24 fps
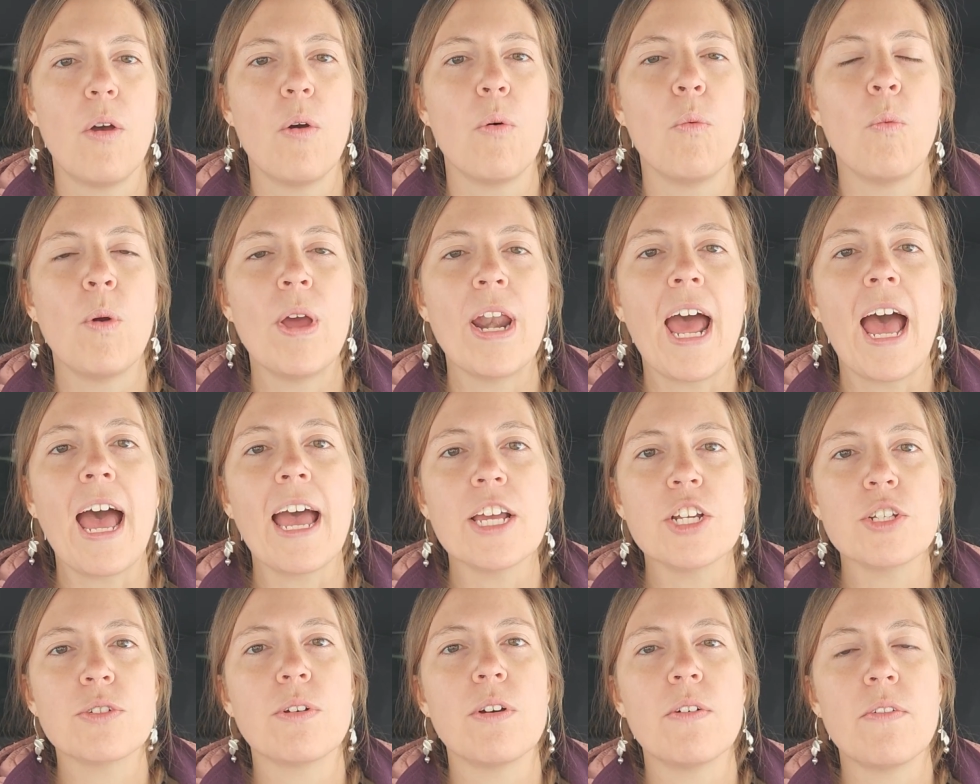When I
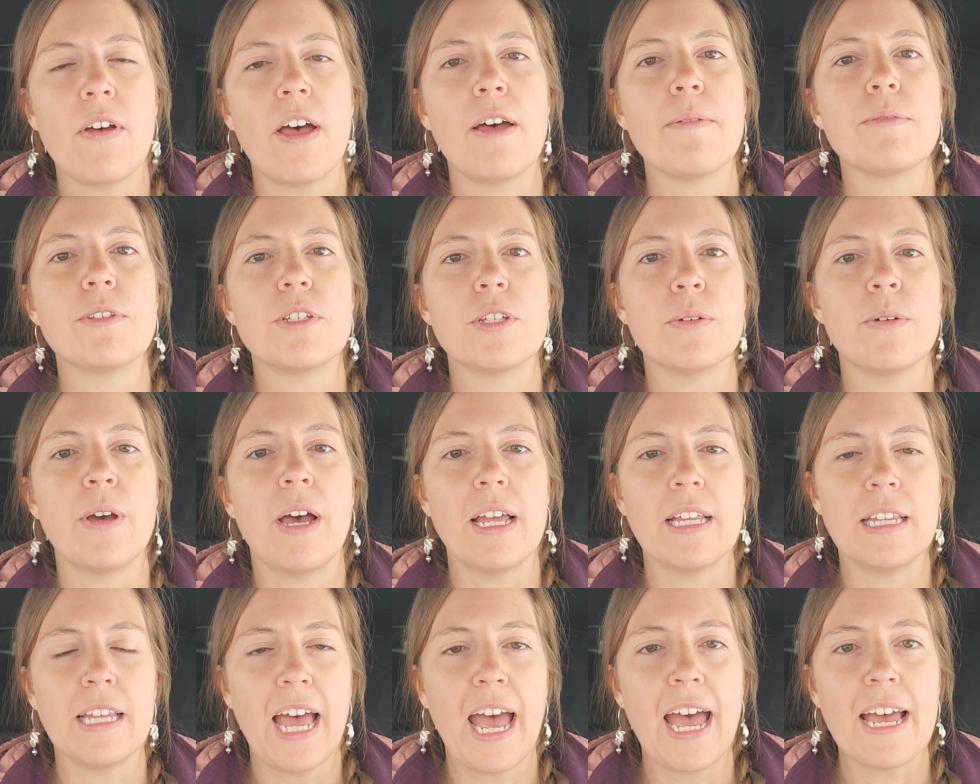drove up to
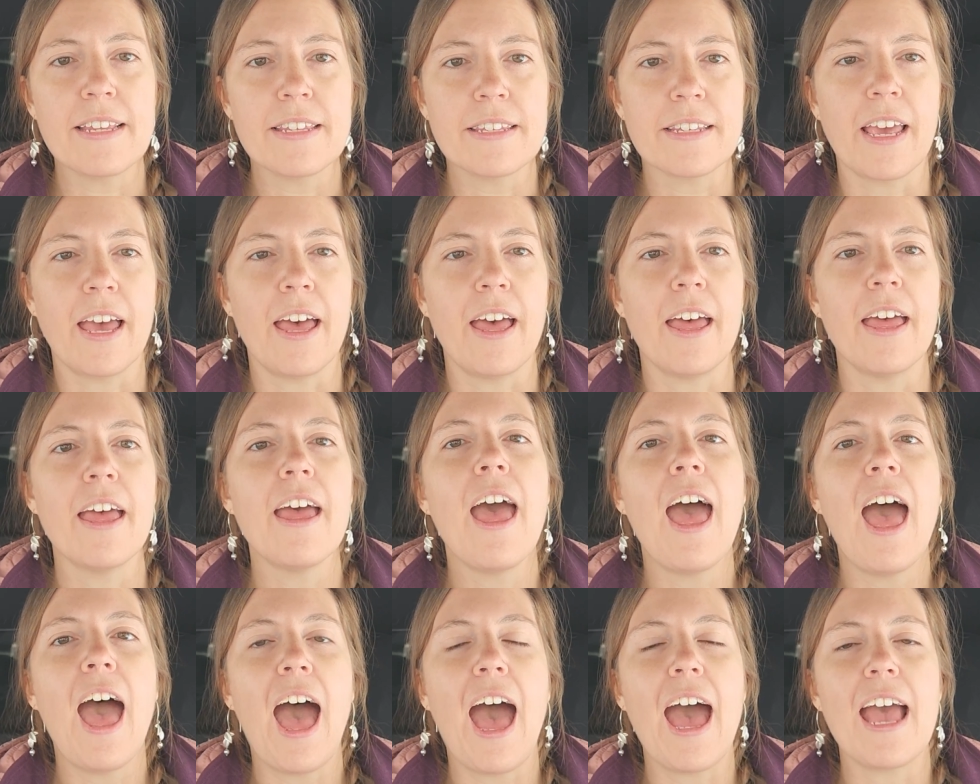Alaska,
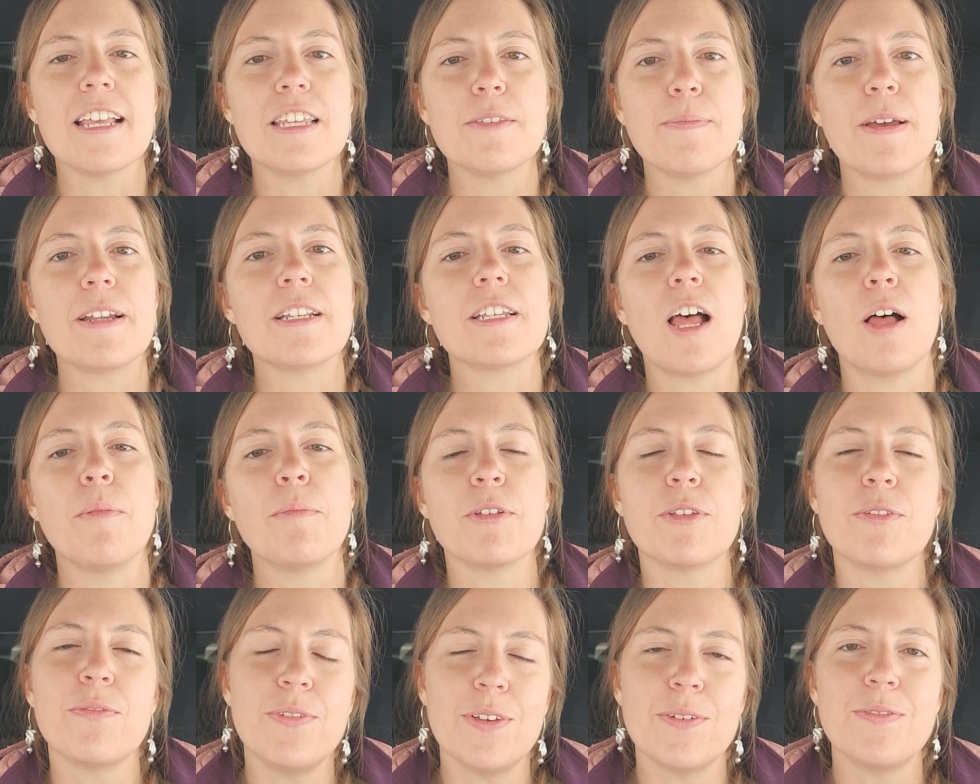I spent
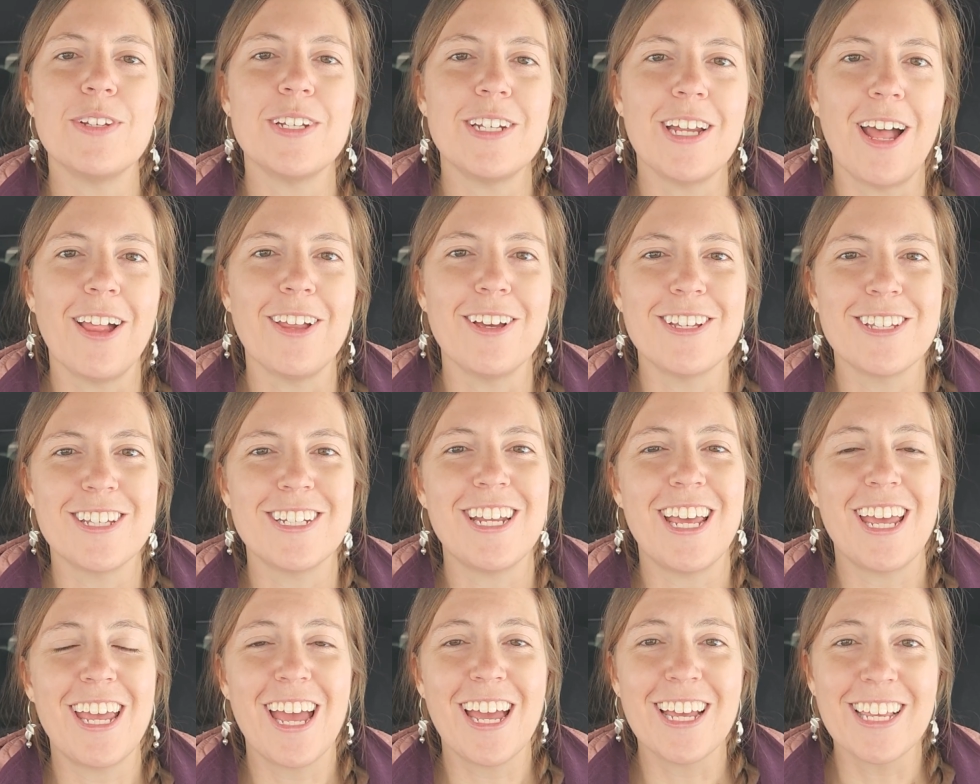almost $50 a
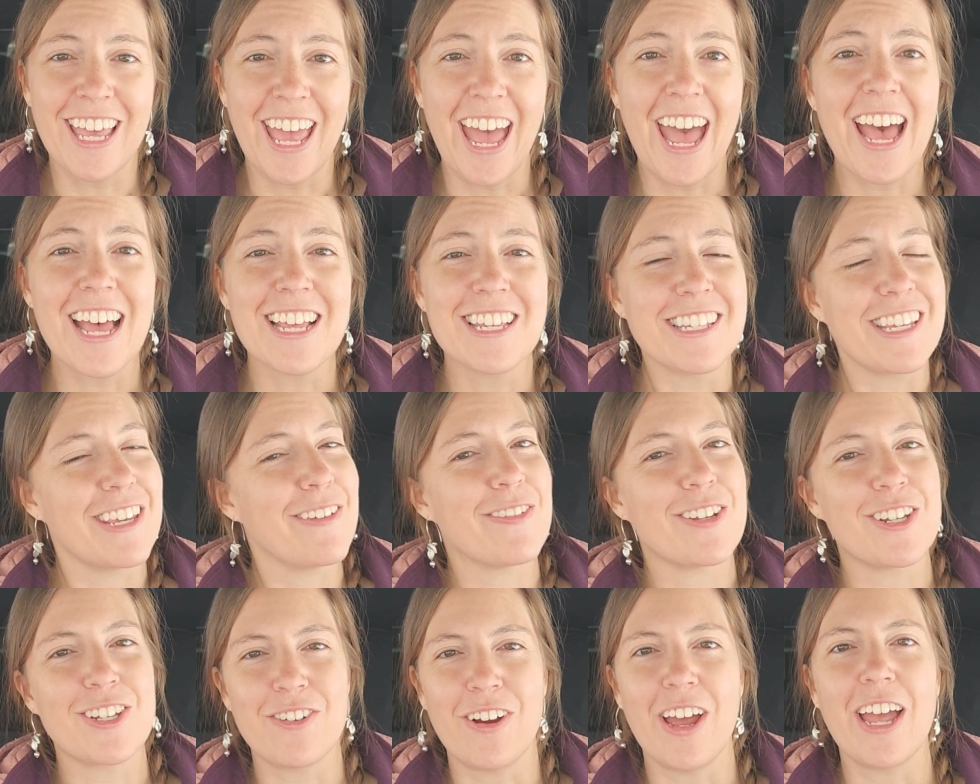day on gas,
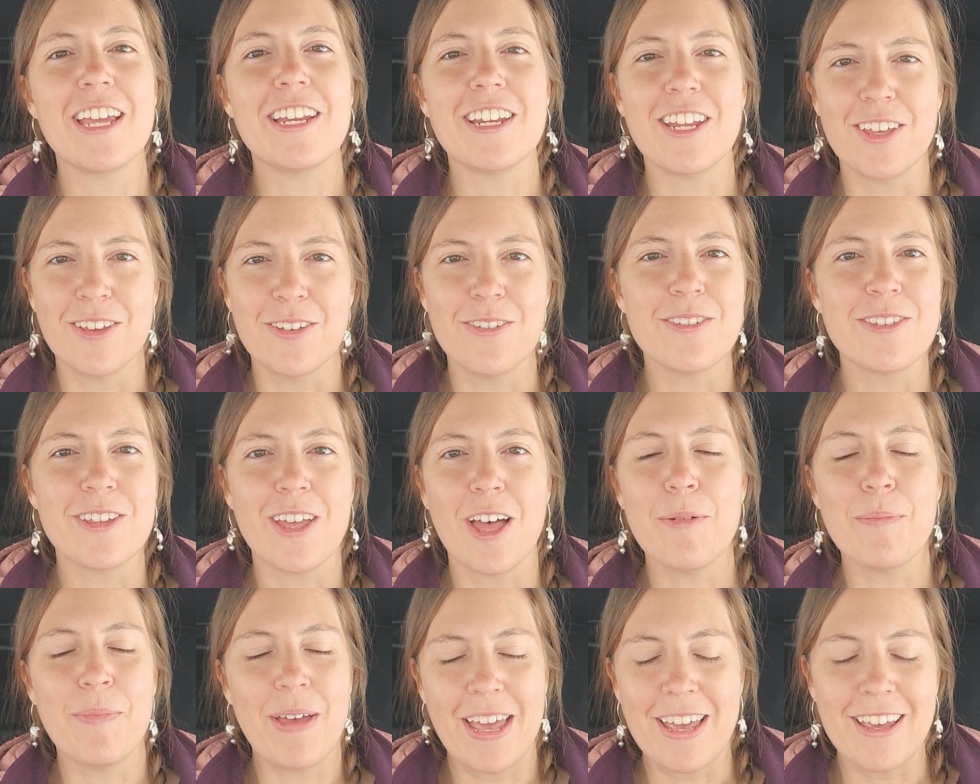even trying to use
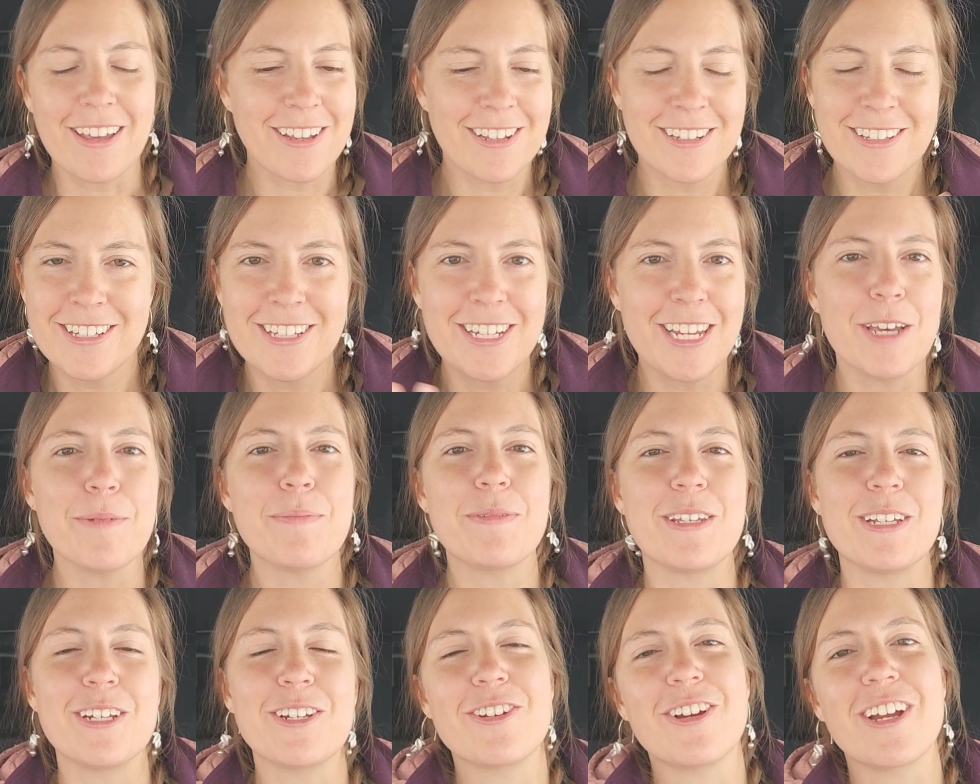all my
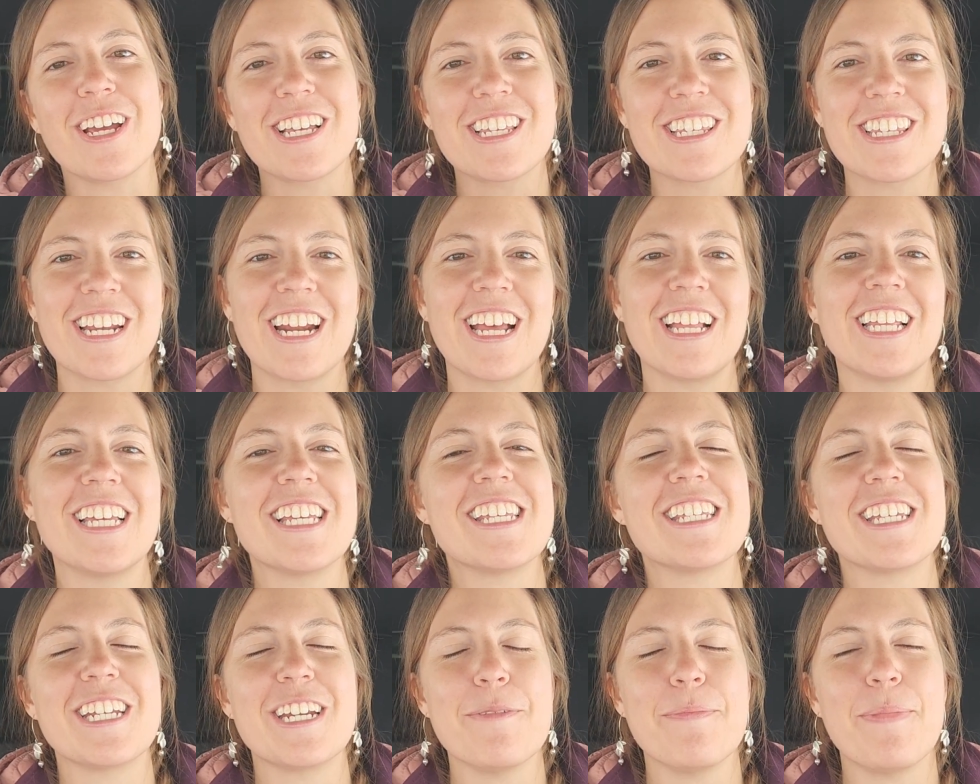tips and tricks that I
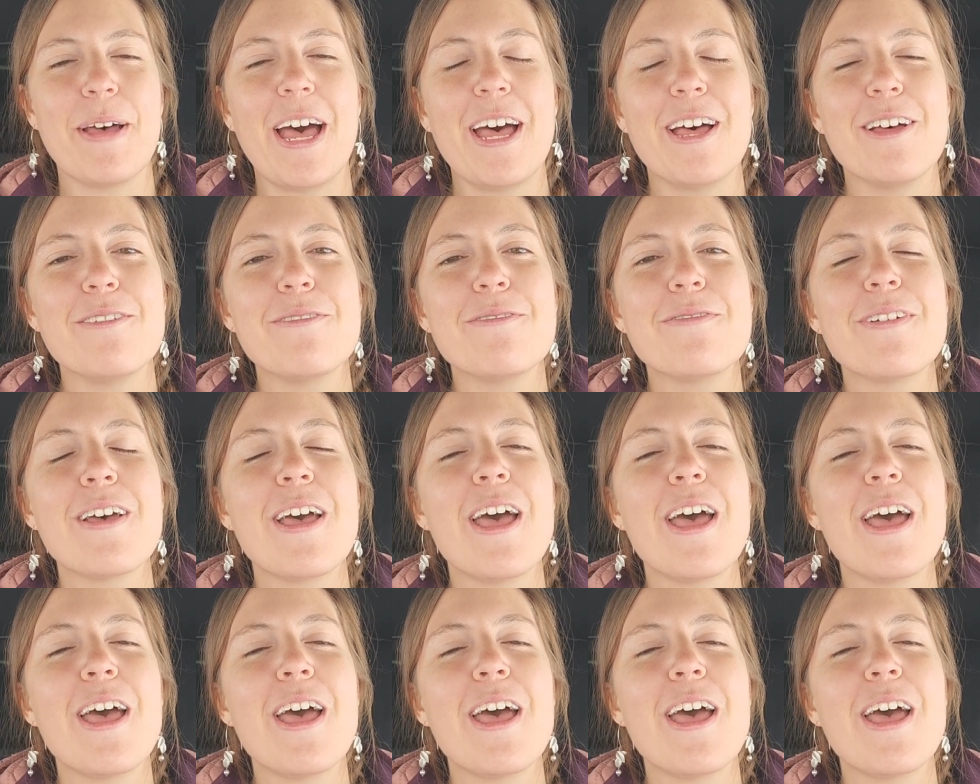listed above.